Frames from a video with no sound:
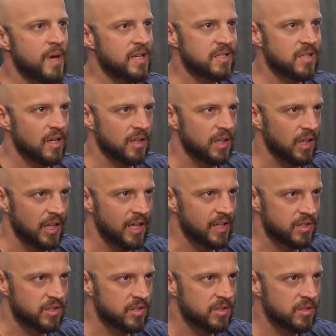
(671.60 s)
based on
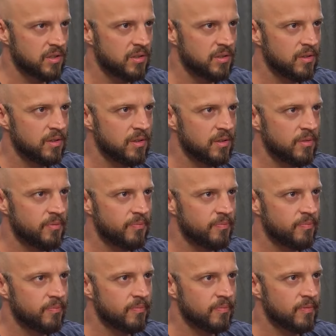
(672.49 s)
clicks. about it. Yeah,
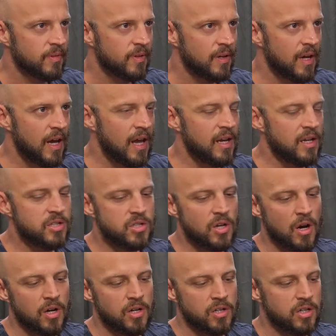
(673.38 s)
yeah. And it's
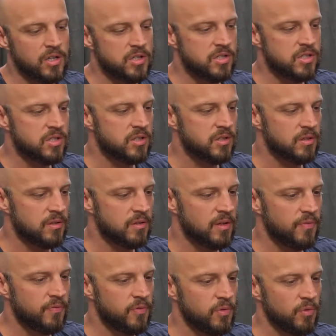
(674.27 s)
hard because
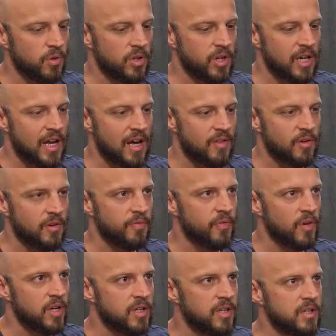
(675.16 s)
if you look at how they're
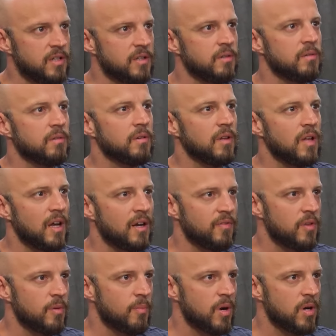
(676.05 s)
funded, and a lot
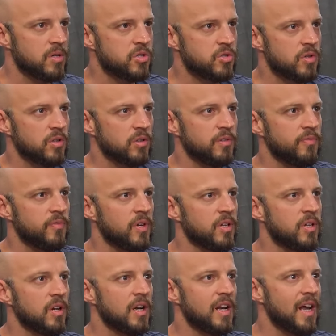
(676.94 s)
of them are strictly
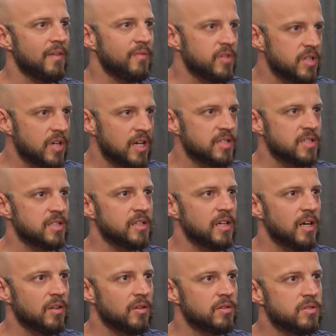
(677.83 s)
funded on advertising
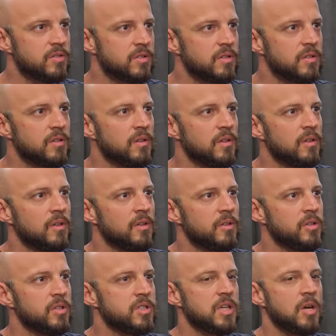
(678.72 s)
dollars, and
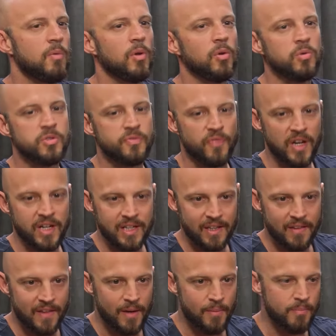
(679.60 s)
you can say, well, who's
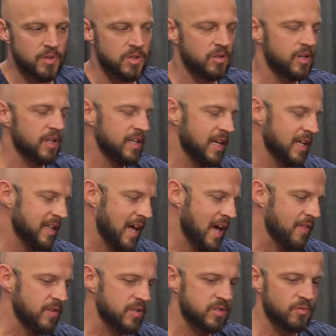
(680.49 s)
funding them? And you can get
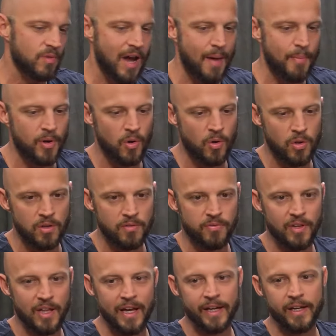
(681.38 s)
down this rabbit hole
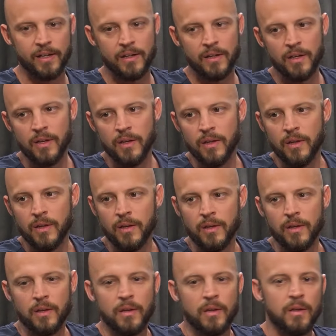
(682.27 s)
of like,
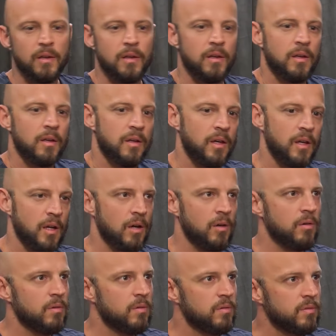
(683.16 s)
you
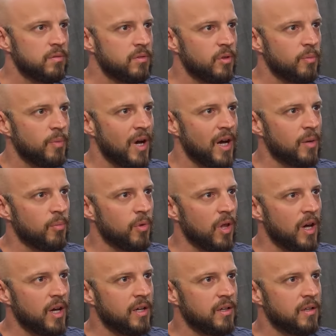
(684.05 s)
know, your bottom
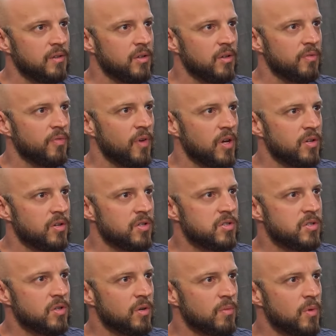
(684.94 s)
line and your
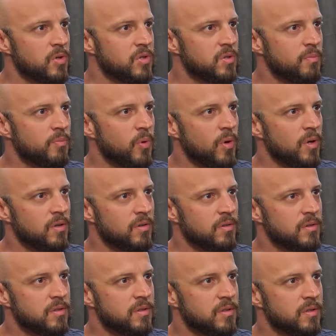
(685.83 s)
funders are your most
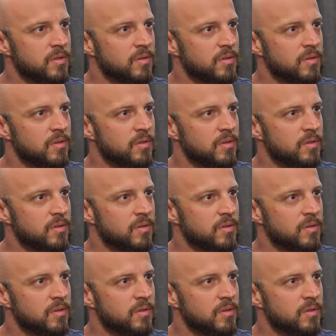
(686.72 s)
important